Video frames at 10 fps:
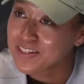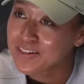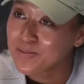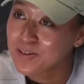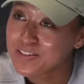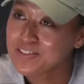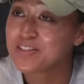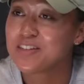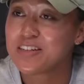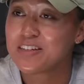that I want
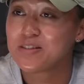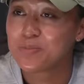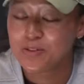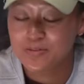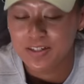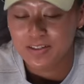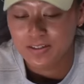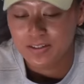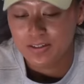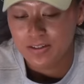to, I guess,
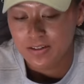perfect.